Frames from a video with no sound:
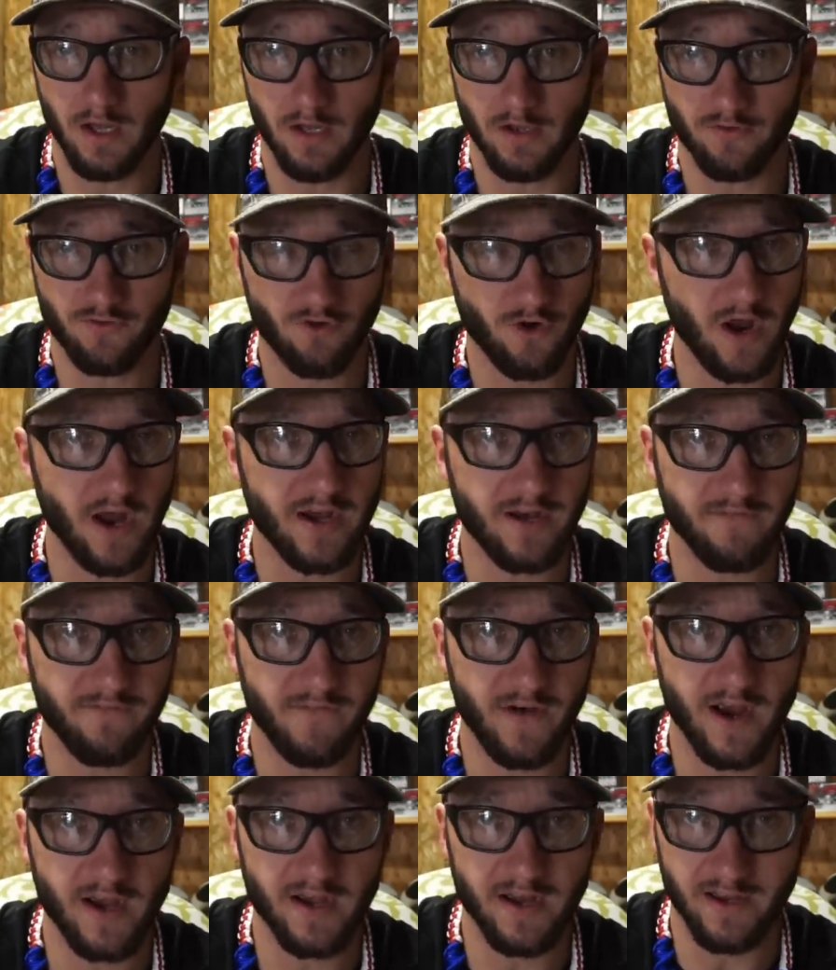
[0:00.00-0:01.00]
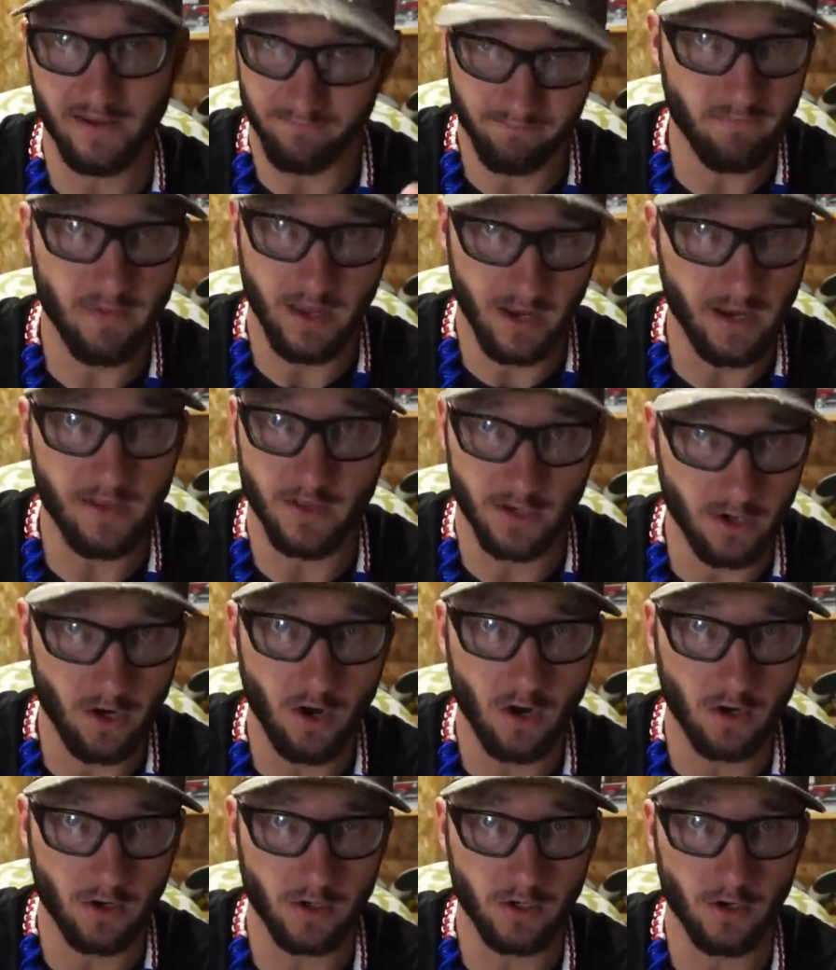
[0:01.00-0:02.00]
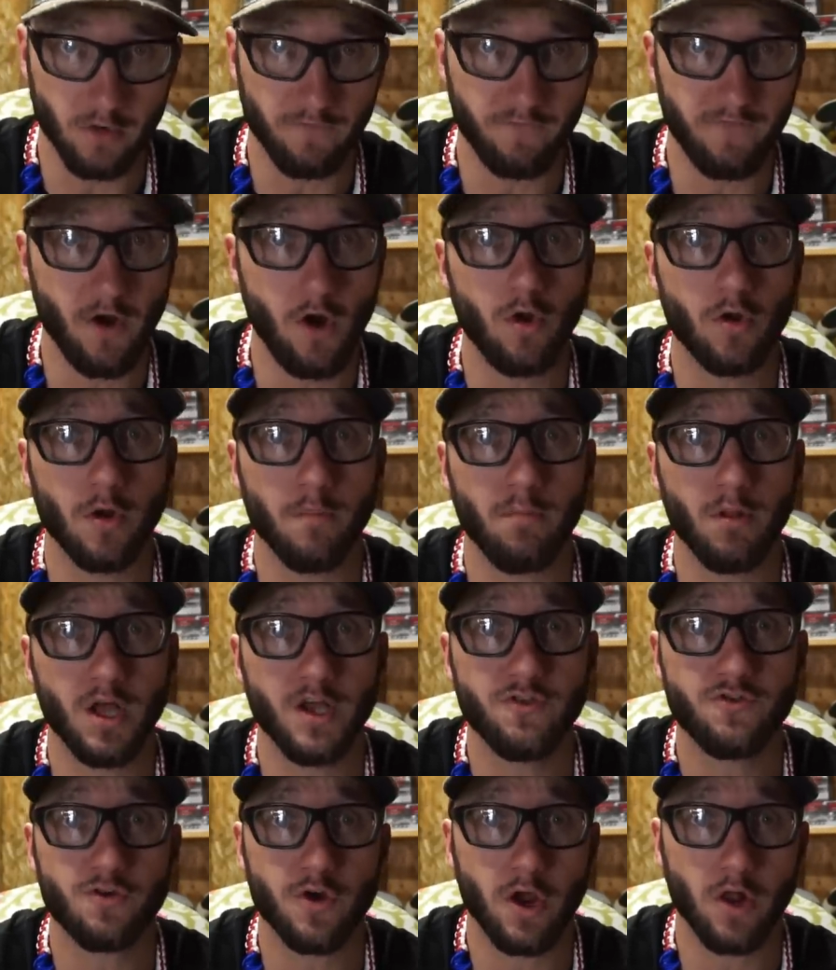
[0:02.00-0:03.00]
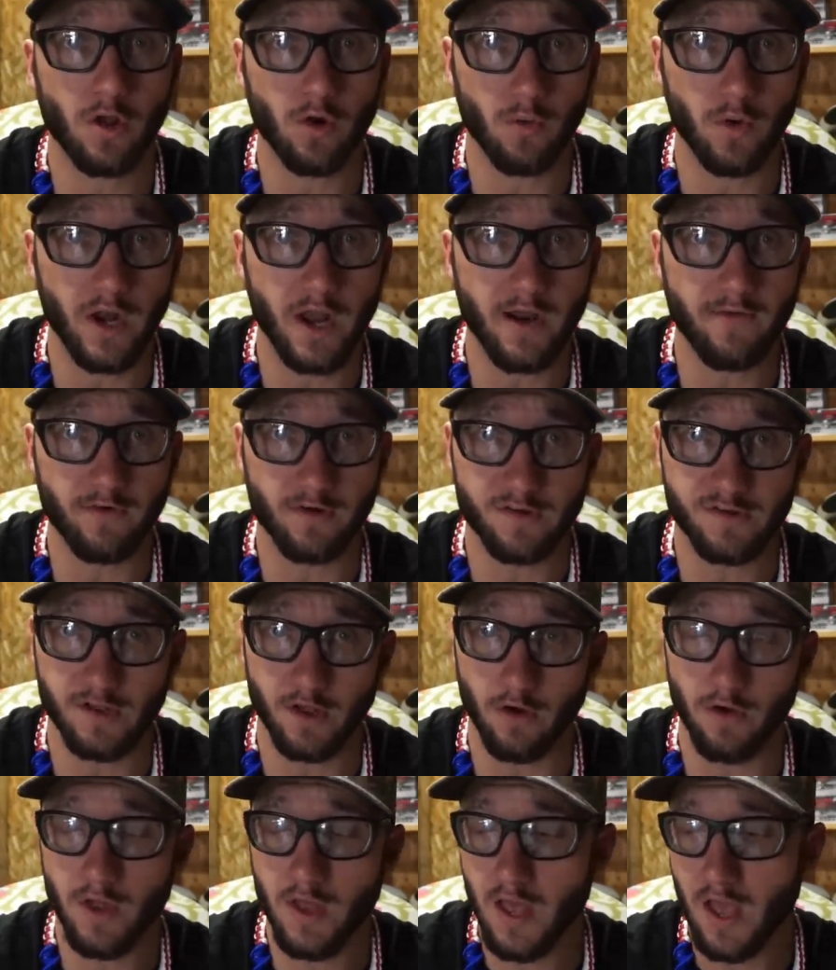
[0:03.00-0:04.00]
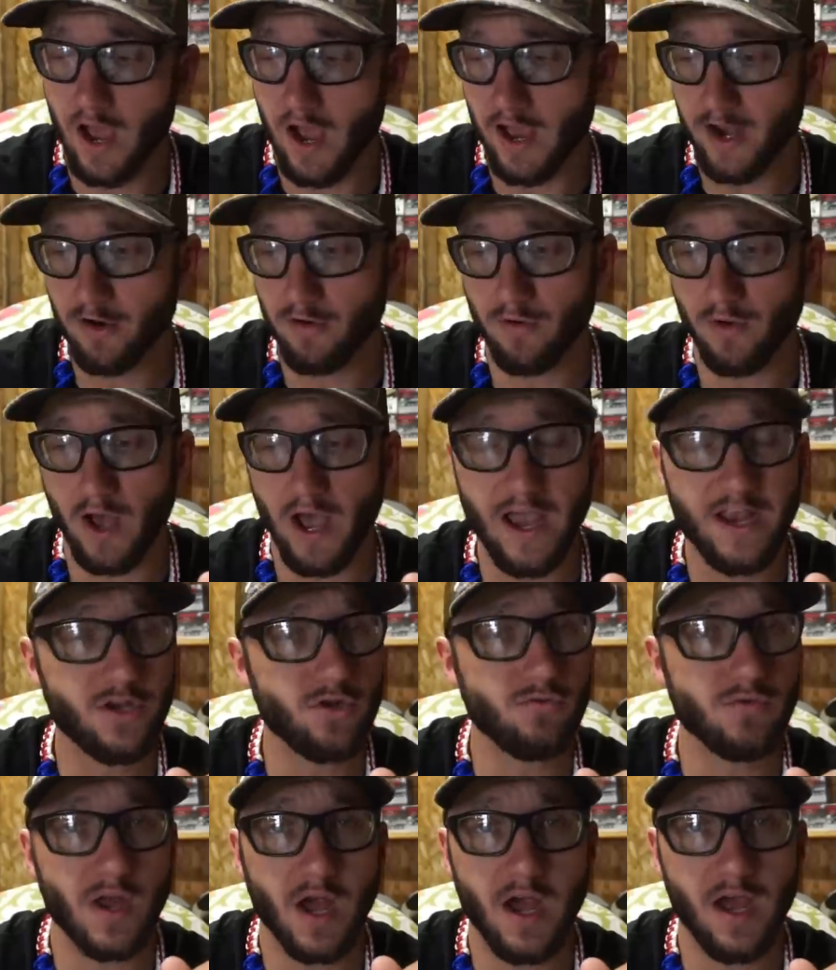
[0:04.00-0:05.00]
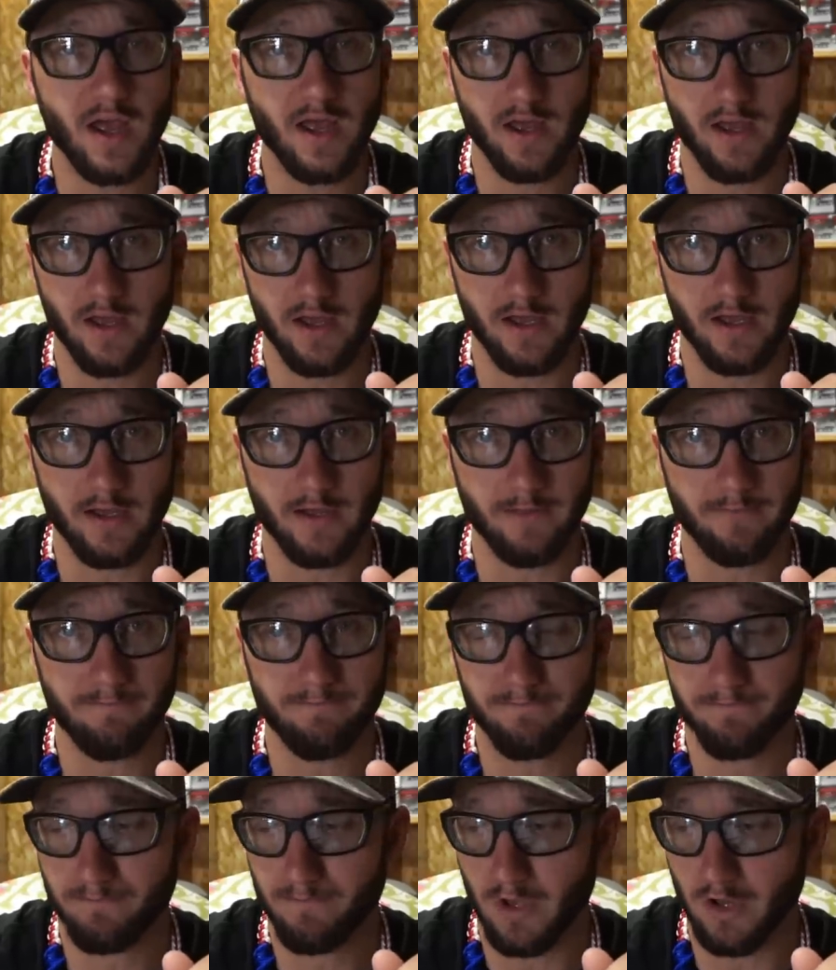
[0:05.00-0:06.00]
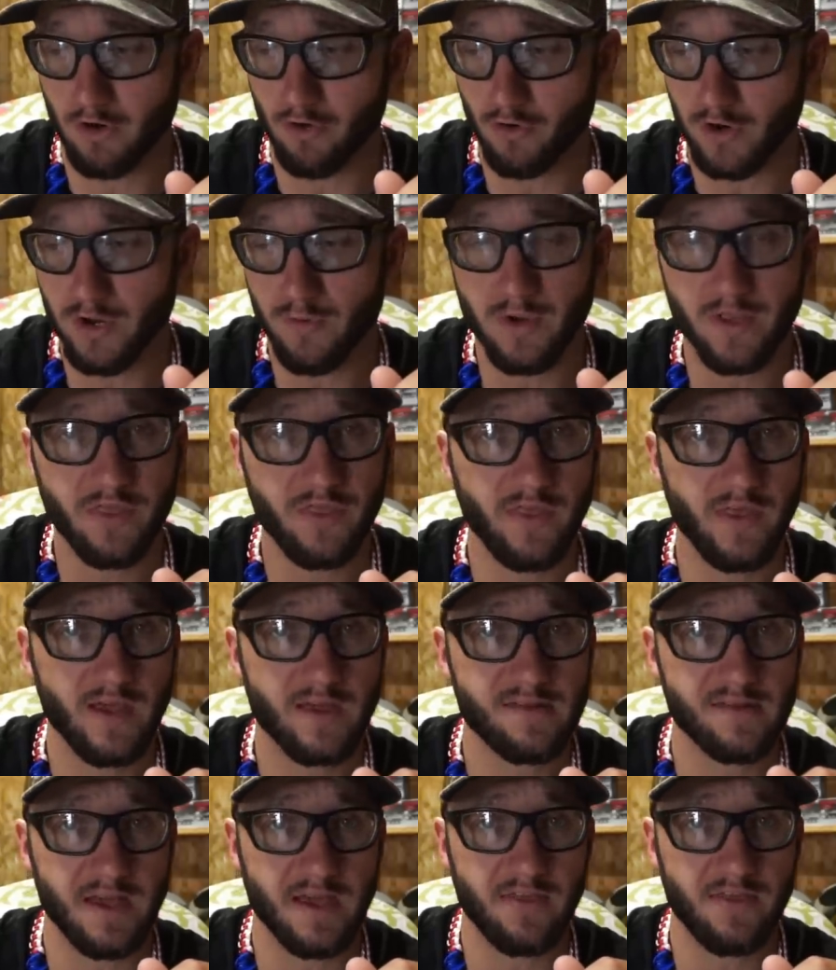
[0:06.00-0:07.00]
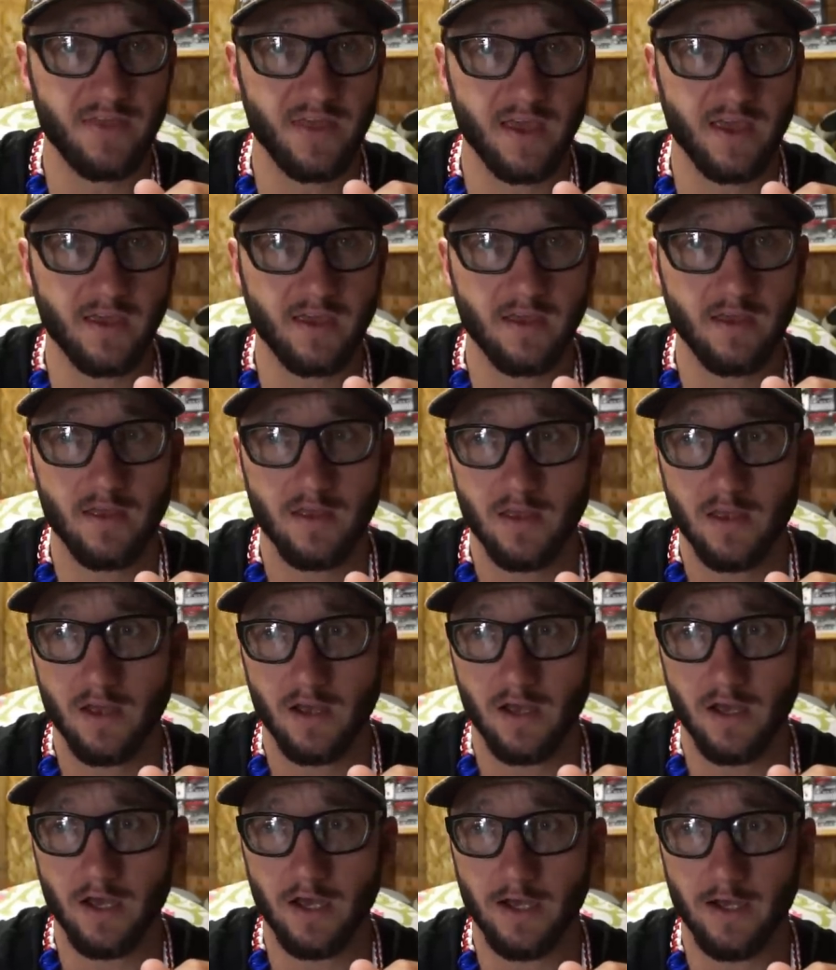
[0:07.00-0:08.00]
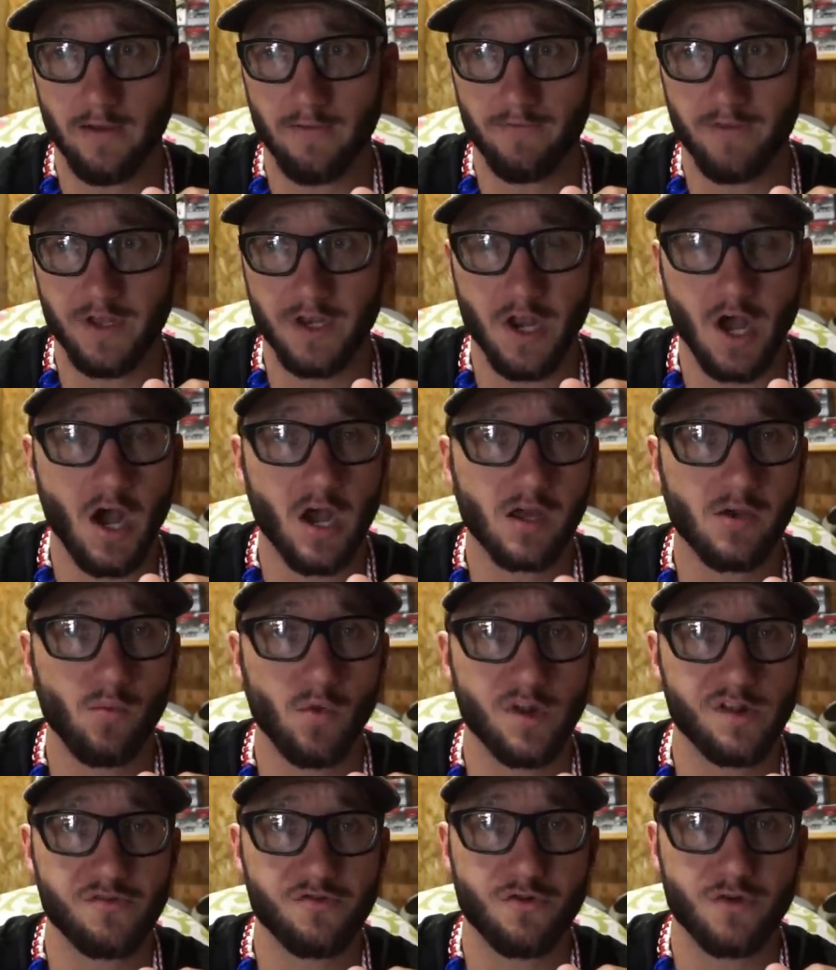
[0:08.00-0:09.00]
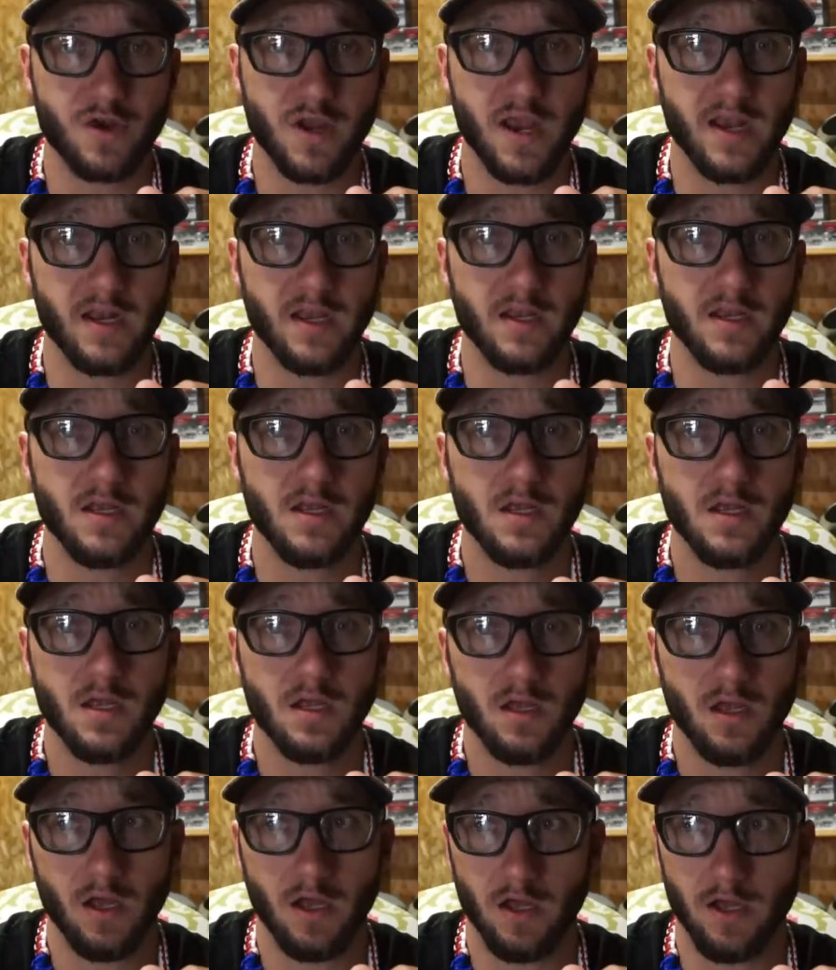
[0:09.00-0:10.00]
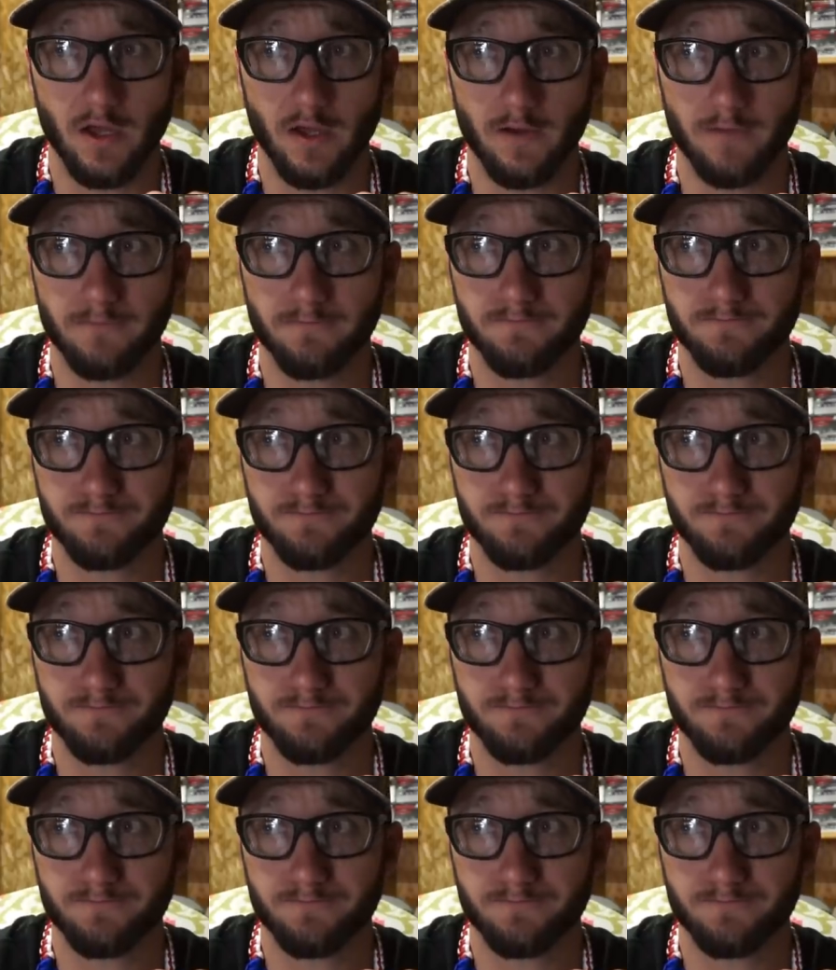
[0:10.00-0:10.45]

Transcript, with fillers: trying to find it in the dark, you know, following a blood trail or whatever. So I do not agree with this. I think the nock was created to